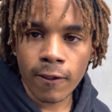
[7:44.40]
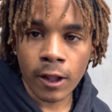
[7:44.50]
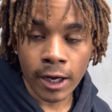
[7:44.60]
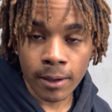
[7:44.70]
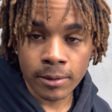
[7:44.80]

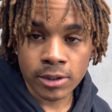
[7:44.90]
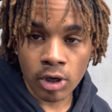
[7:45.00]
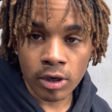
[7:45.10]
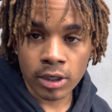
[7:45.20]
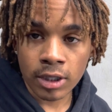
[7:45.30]
And I've been
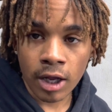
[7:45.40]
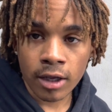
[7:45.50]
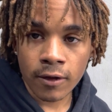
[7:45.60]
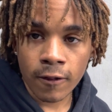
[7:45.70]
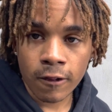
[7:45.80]
talking a lot.
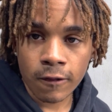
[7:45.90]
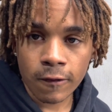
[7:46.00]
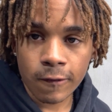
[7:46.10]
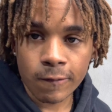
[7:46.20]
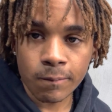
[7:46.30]

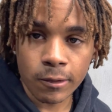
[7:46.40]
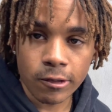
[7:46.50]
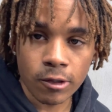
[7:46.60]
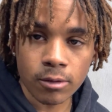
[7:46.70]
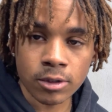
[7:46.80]
But, you
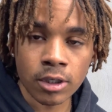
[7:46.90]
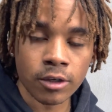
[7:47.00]
know what I'm saying,